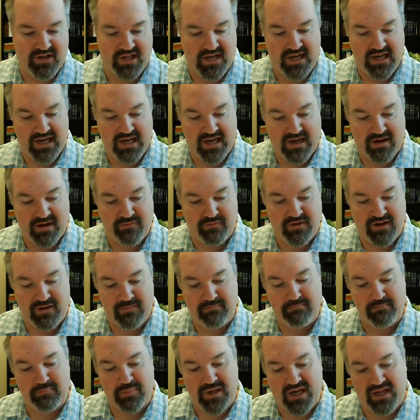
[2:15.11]
they have
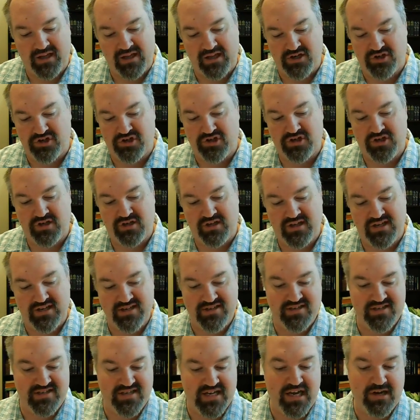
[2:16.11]
embellished
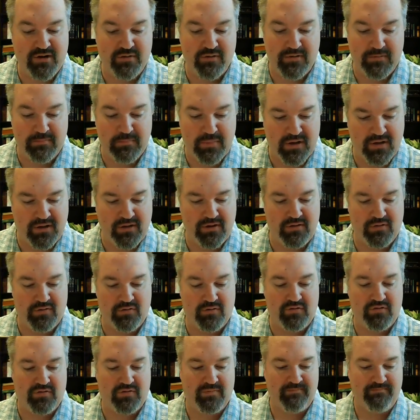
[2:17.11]
his sacred
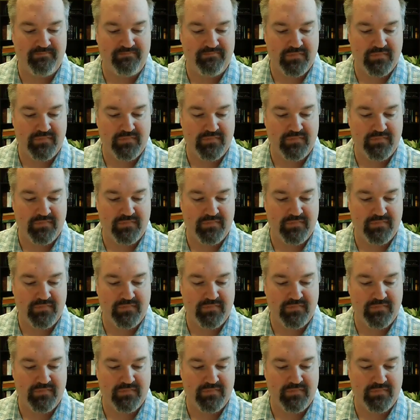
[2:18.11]
pillars.